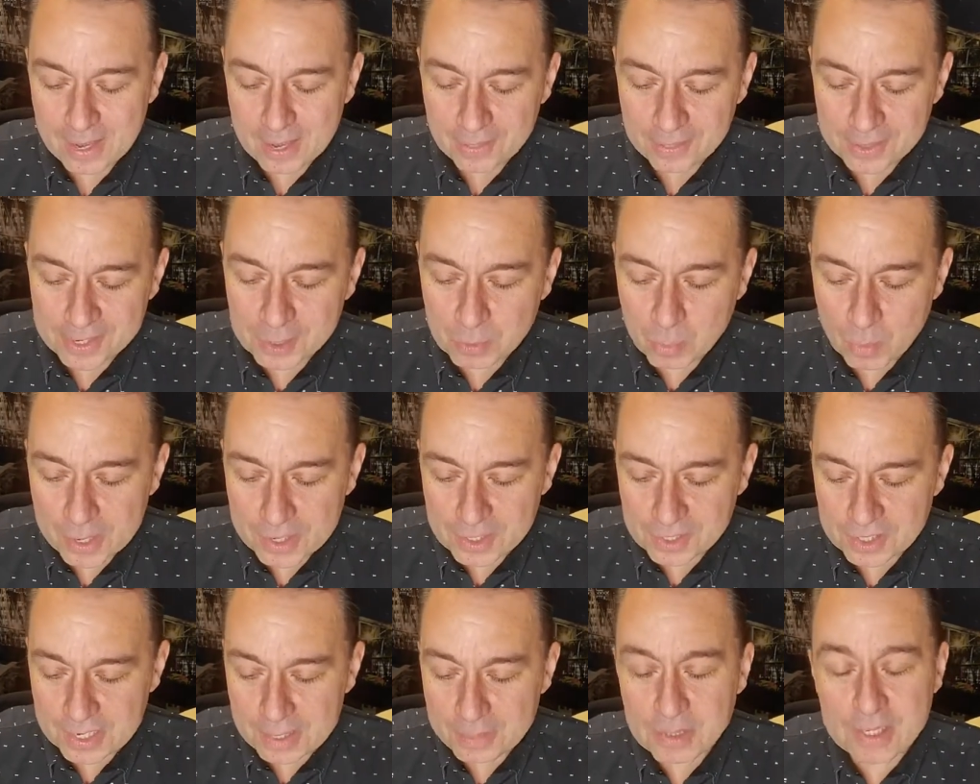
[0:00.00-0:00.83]
This one
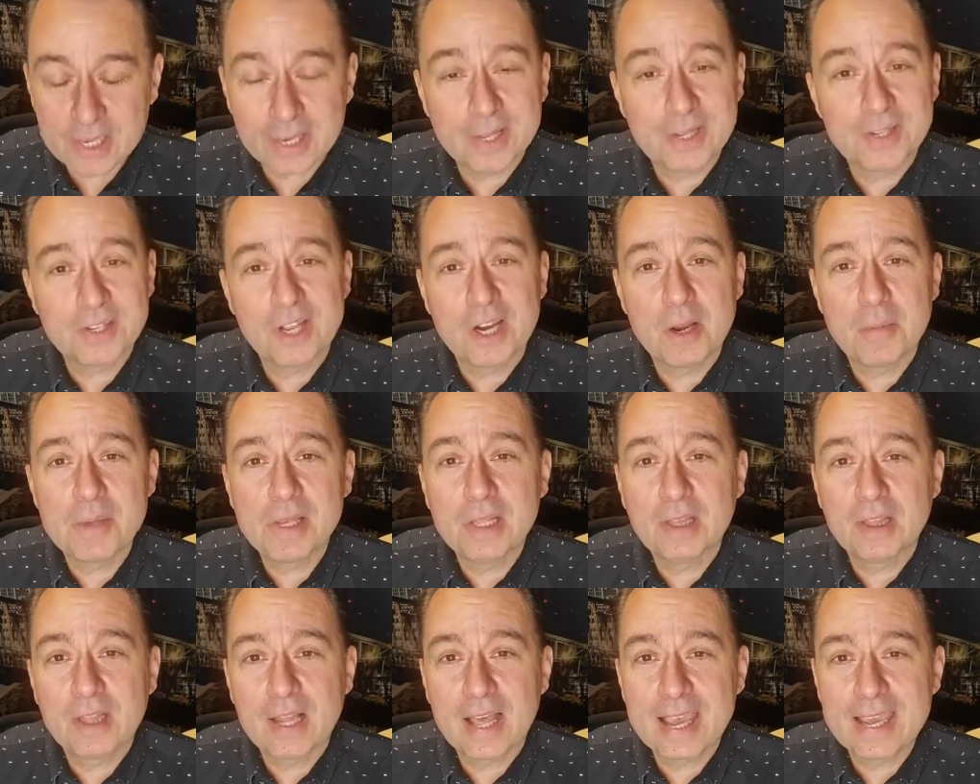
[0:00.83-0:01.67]
seems like it's going to be
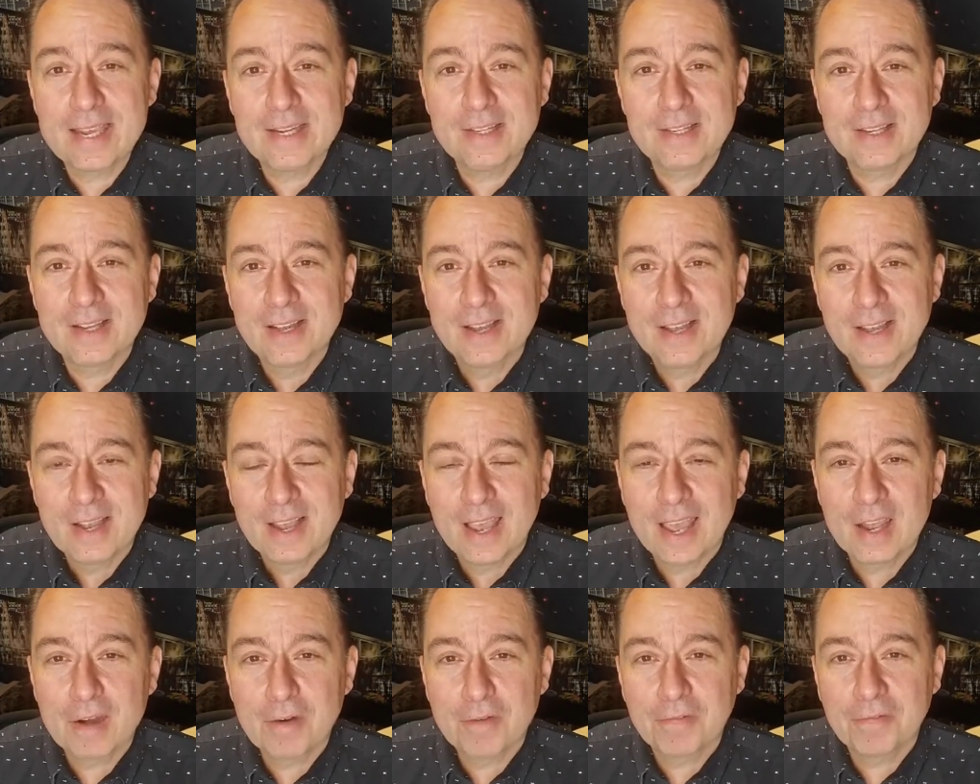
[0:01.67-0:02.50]
light
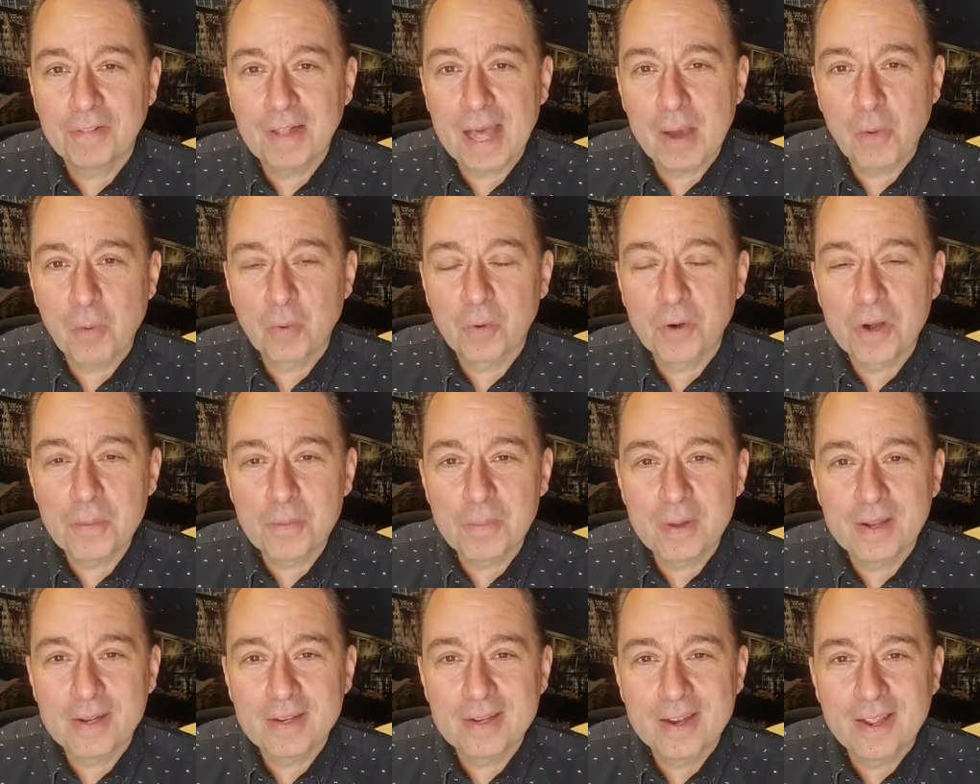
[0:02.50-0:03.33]
and flowery,
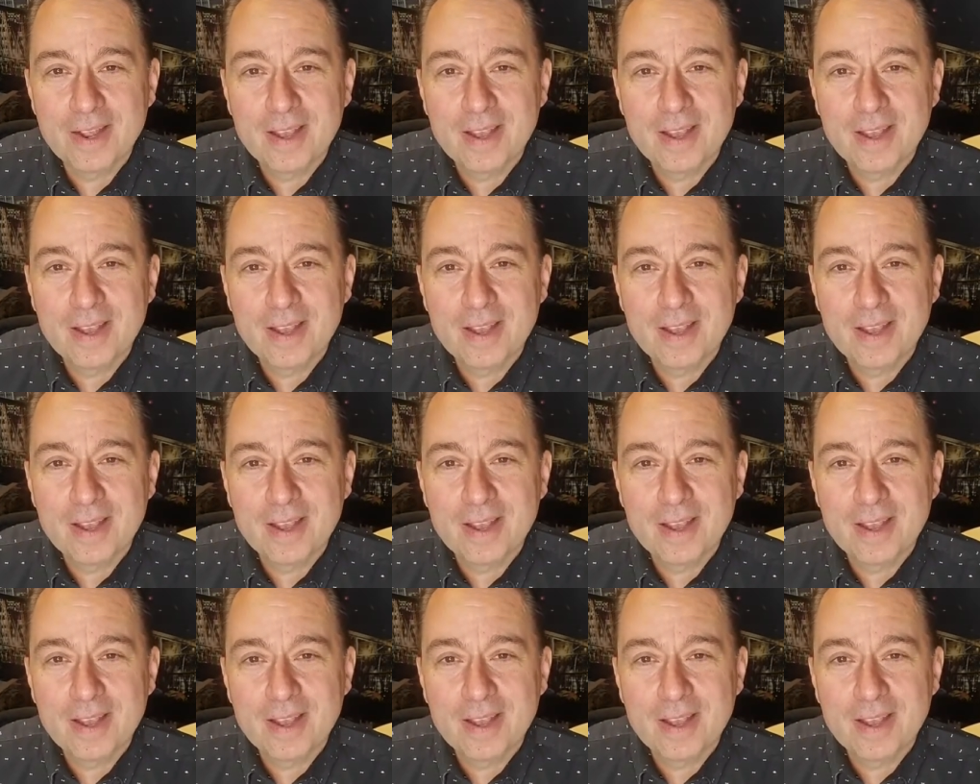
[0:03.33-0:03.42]
but